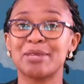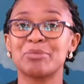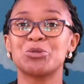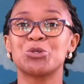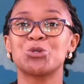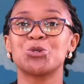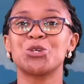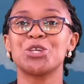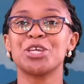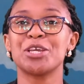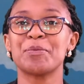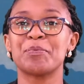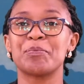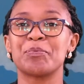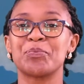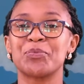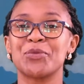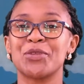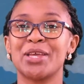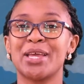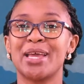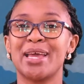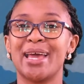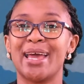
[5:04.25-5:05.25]
came to
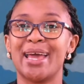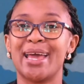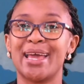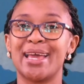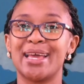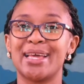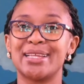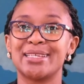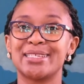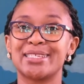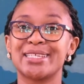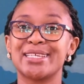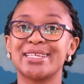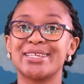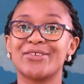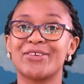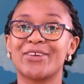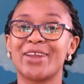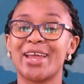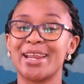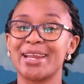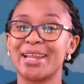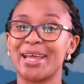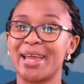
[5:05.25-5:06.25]
him, and he
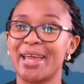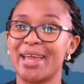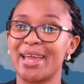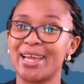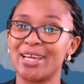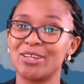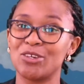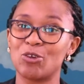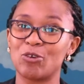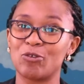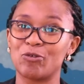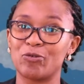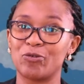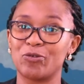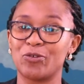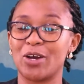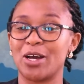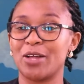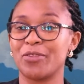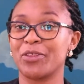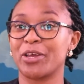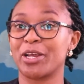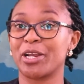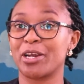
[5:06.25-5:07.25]
ran ahead of
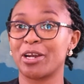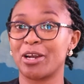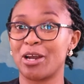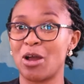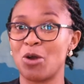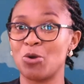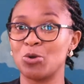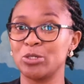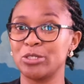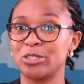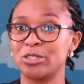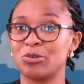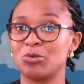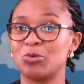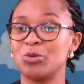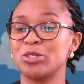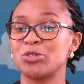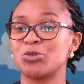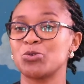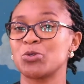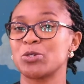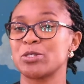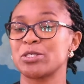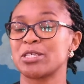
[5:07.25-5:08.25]
the crowd
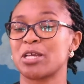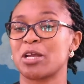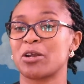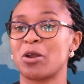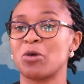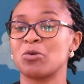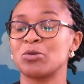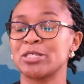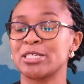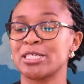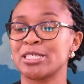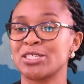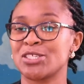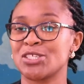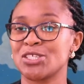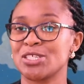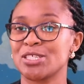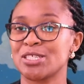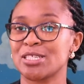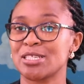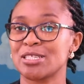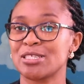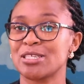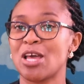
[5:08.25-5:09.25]
which was surrounding
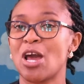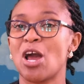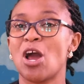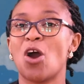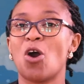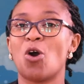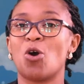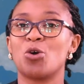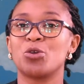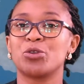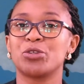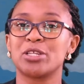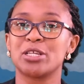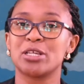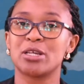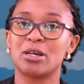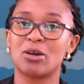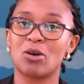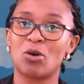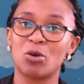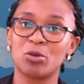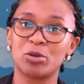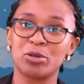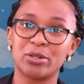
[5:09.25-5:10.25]
Jesus
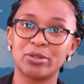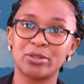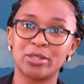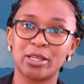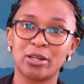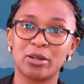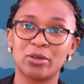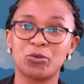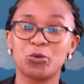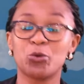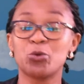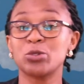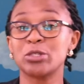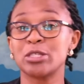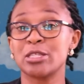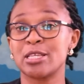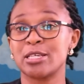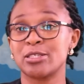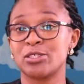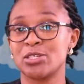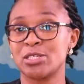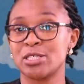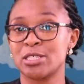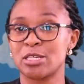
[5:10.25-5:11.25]
on the route
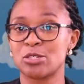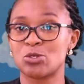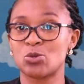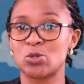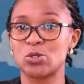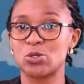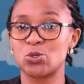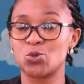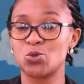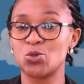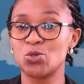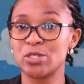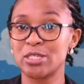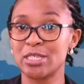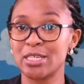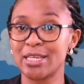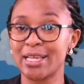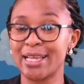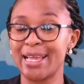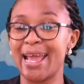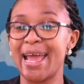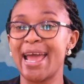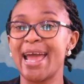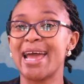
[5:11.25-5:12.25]
that Jesus was
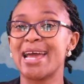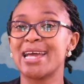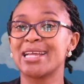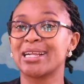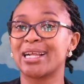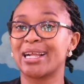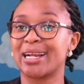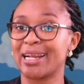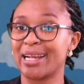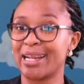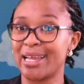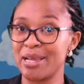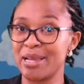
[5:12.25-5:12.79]
using, and